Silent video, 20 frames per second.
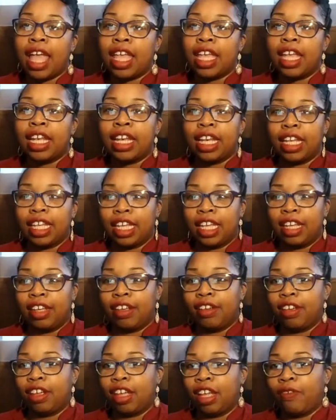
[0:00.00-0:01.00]
Italy
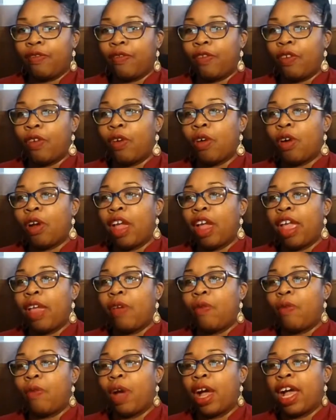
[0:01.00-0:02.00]
for
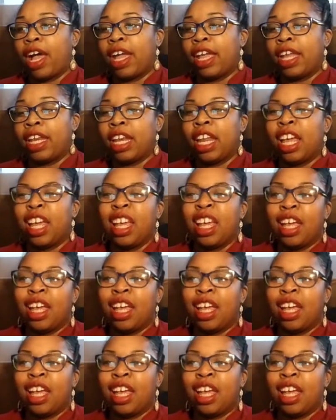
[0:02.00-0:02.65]
a wine